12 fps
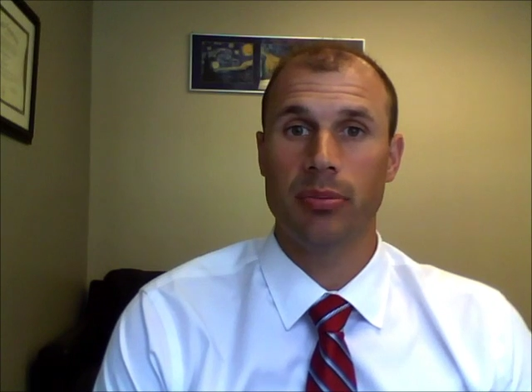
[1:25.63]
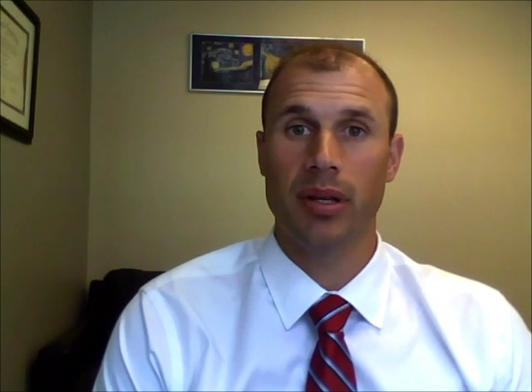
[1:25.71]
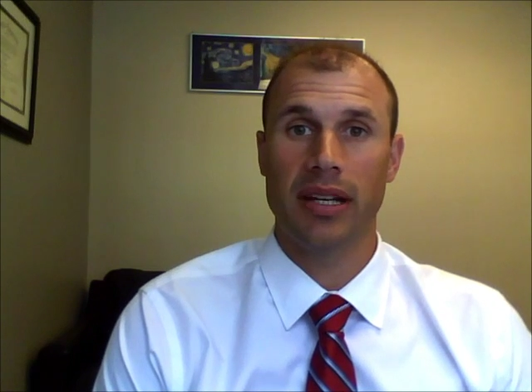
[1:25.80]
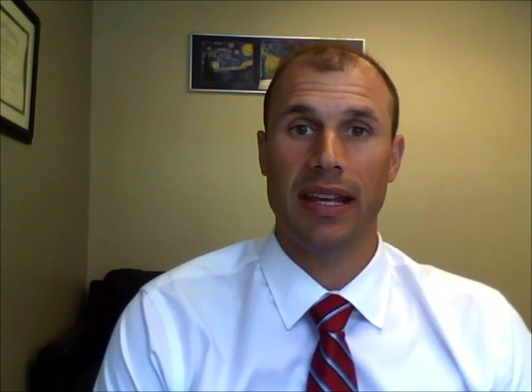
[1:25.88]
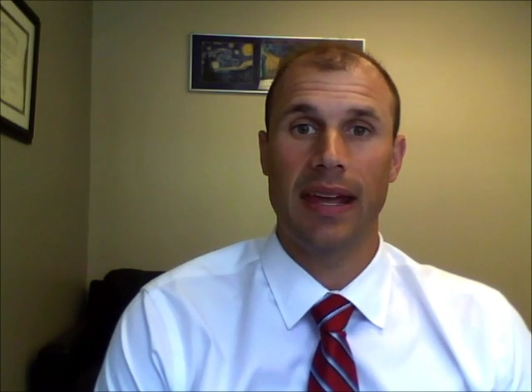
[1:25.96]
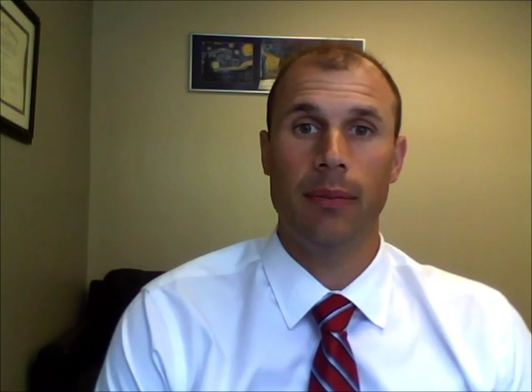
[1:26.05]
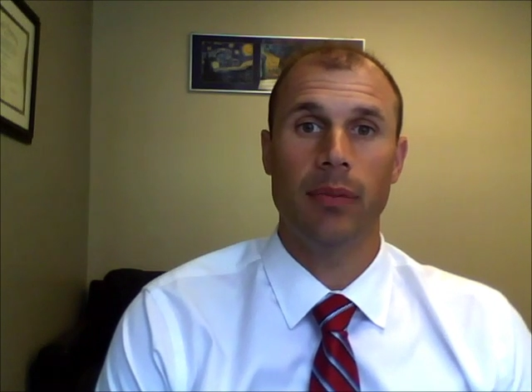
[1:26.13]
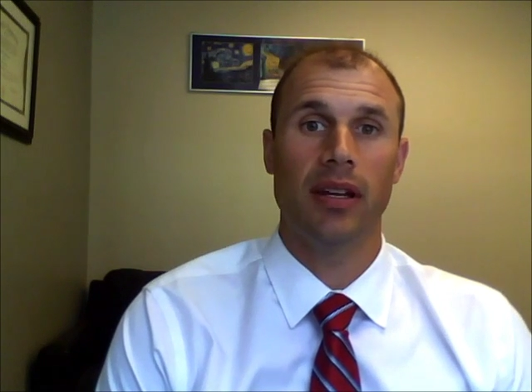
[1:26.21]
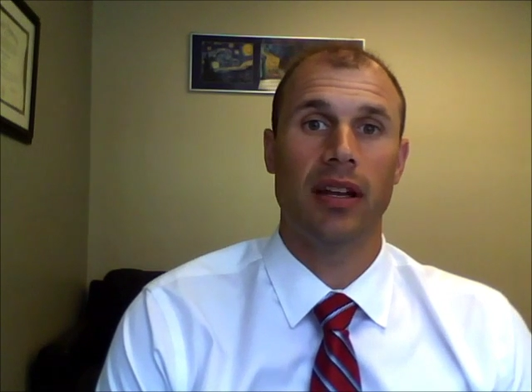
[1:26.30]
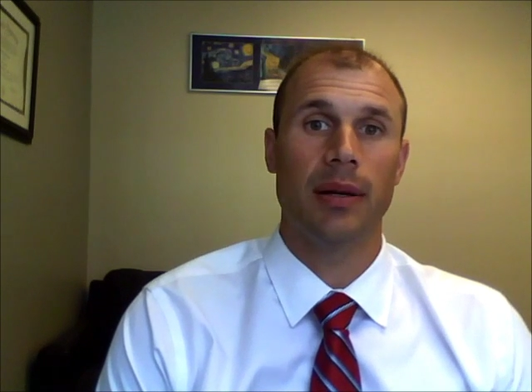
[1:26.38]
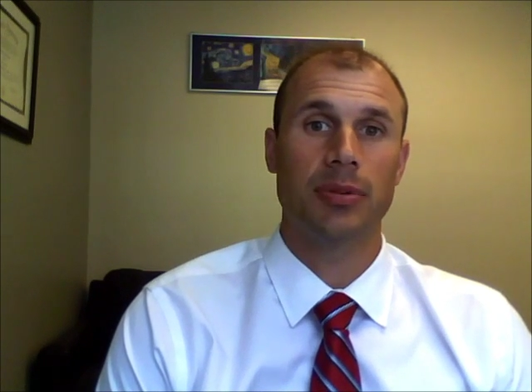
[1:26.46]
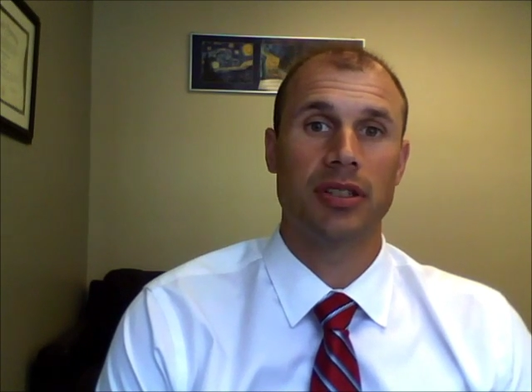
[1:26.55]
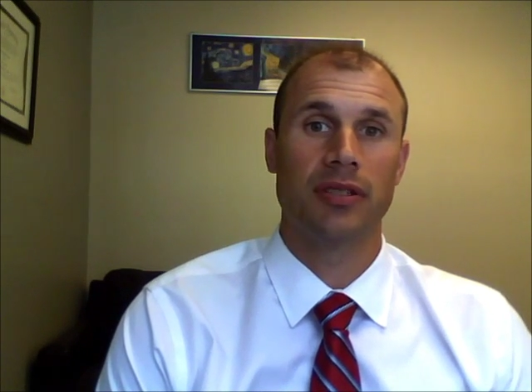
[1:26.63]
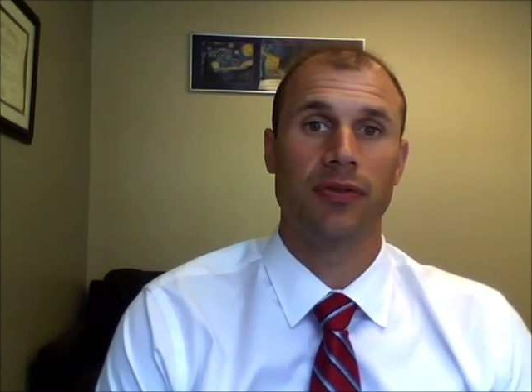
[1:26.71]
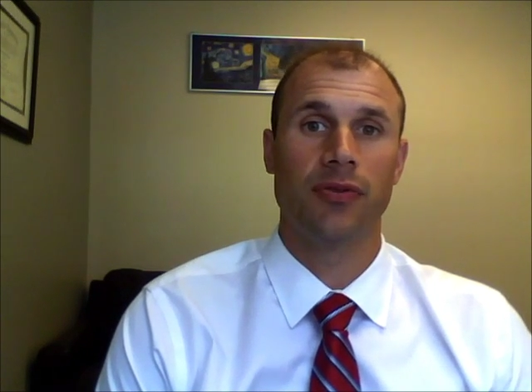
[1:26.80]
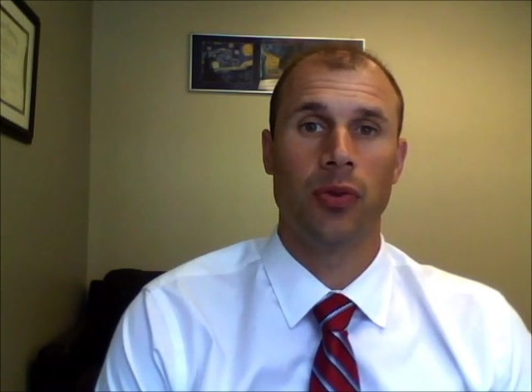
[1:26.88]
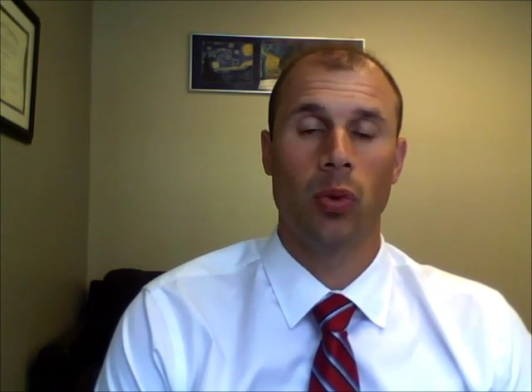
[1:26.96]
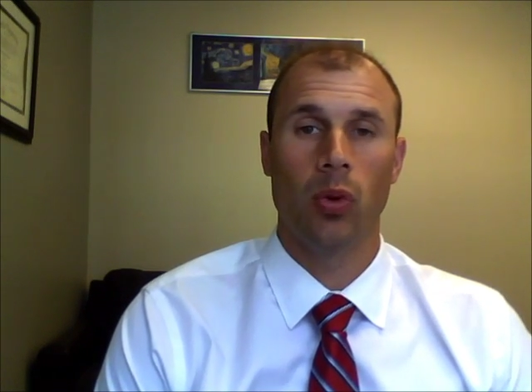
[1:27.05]
but it can be an option
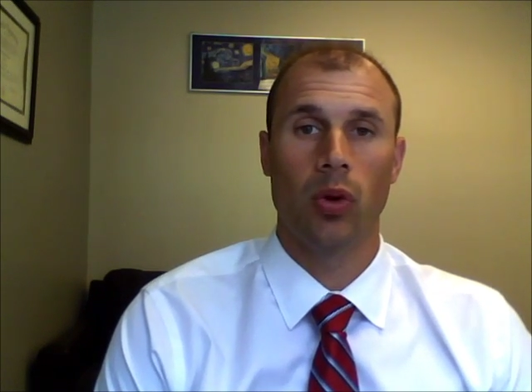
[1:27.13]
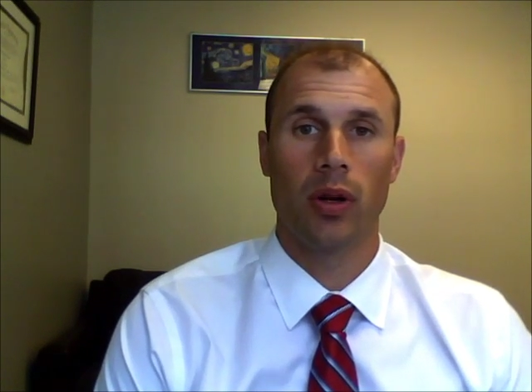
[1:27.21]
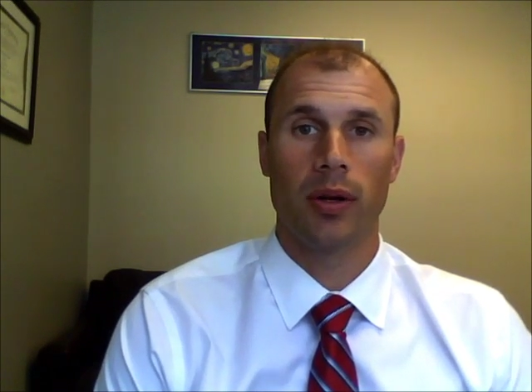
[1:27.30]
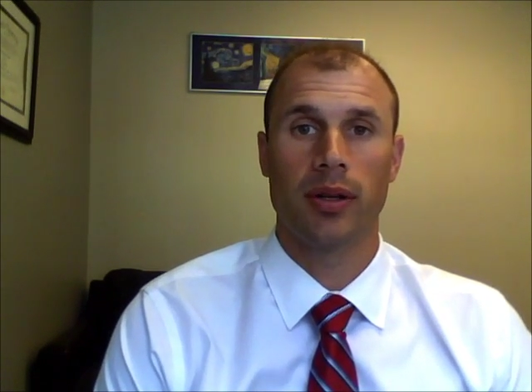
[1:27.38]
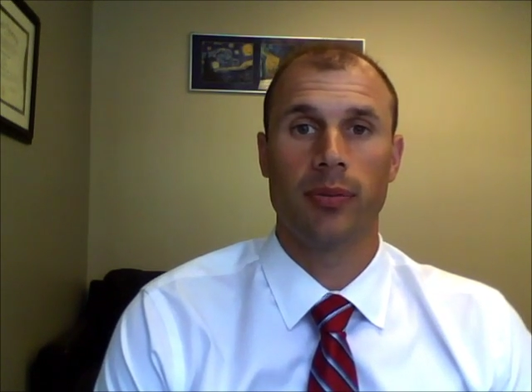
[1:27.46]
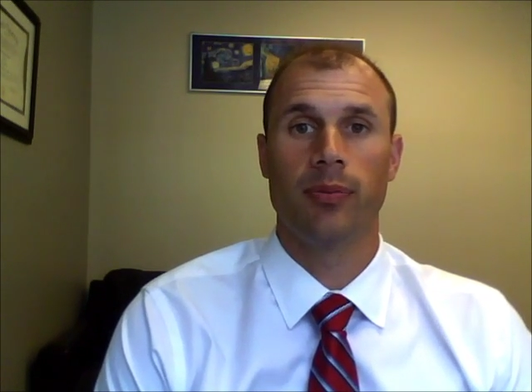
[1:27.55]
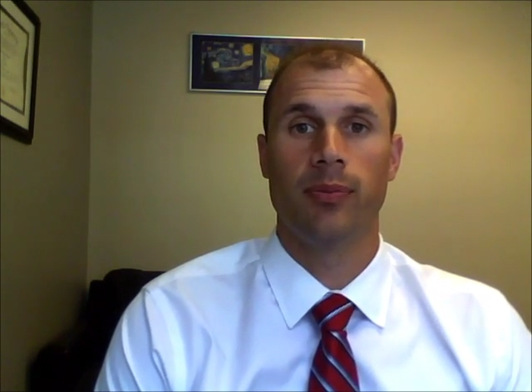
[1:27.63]
for